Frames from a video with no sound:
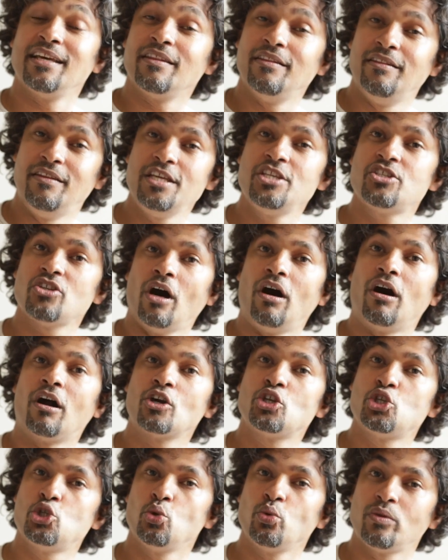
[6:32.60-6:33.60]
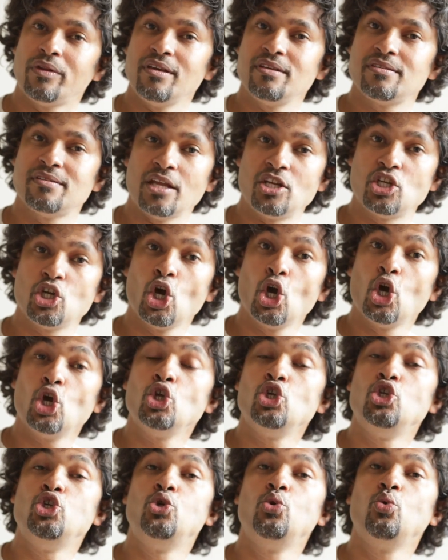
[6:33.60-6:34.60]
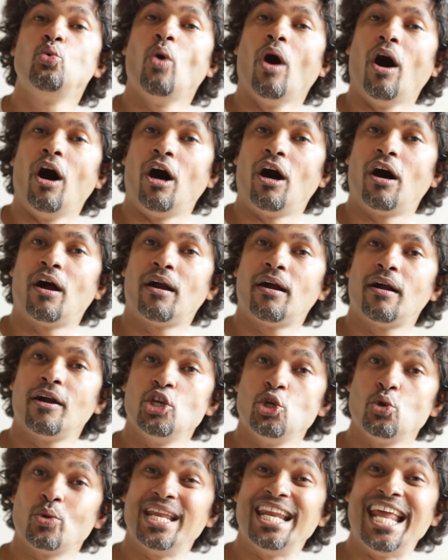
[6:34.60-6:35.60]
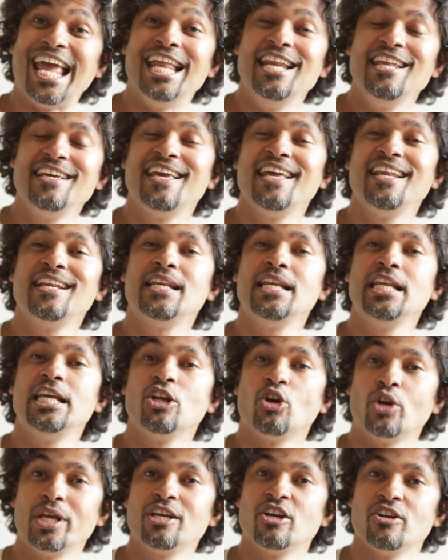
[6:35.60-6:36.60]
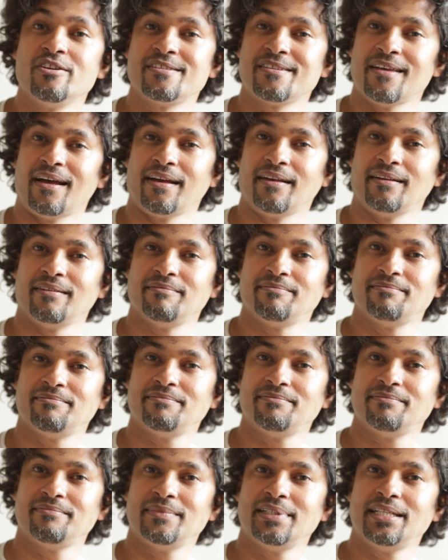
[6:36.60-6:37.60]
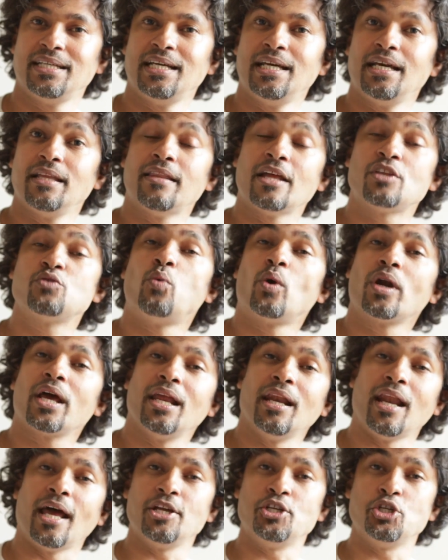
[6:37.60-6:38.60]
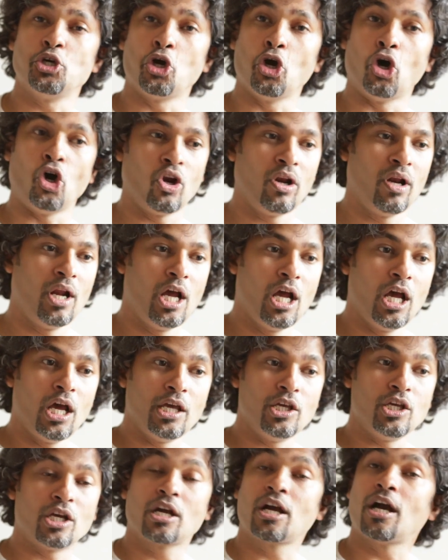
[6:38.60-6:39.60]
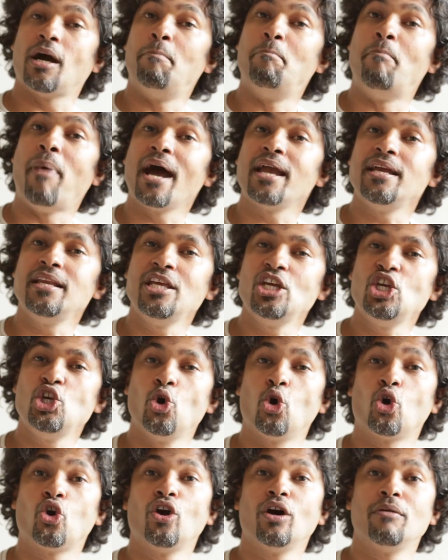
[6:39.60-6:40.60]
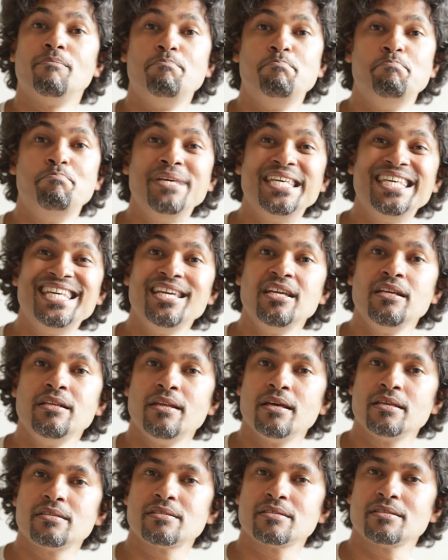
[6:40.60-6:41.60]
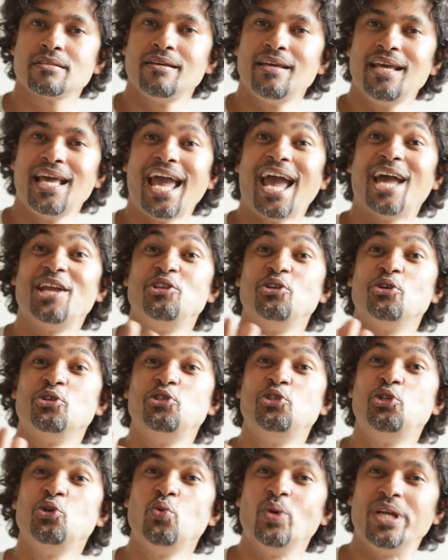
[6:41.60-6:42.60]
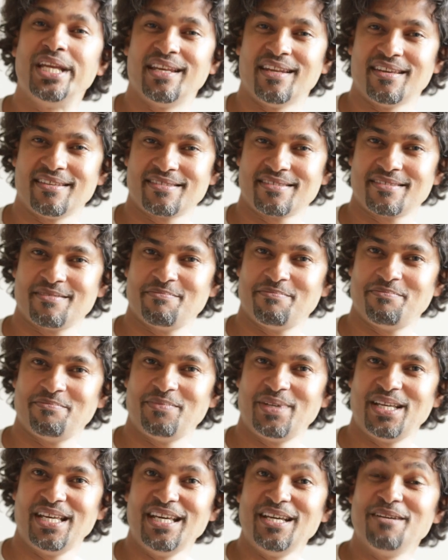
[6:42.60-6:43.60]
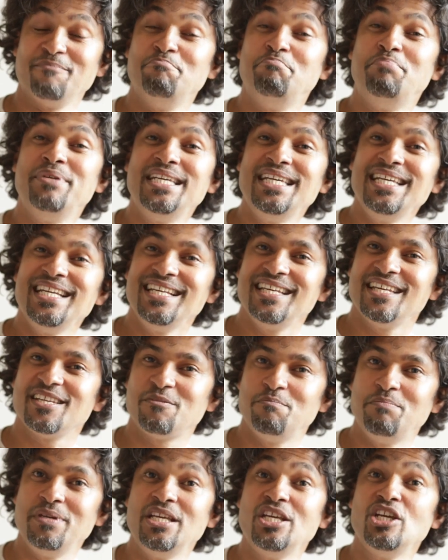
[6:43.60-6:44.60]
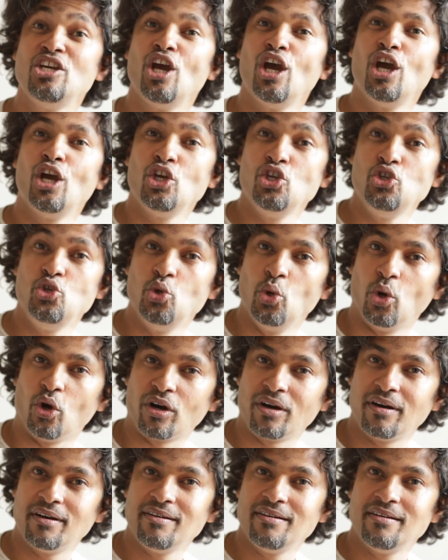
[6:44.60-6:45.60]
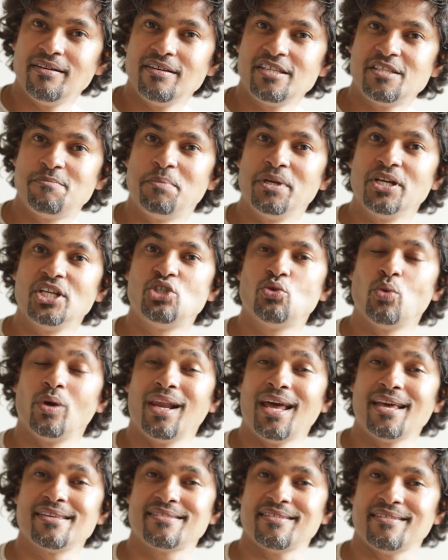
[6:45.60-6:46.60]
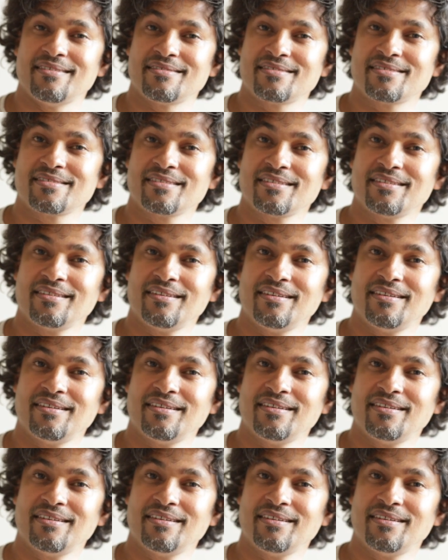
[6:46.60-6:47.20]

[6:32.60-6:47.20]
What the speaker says: These are two things that you can elegantly reconcile. That's what I like to call combining your beingness and your doingness. Beingness being your spiritual essence.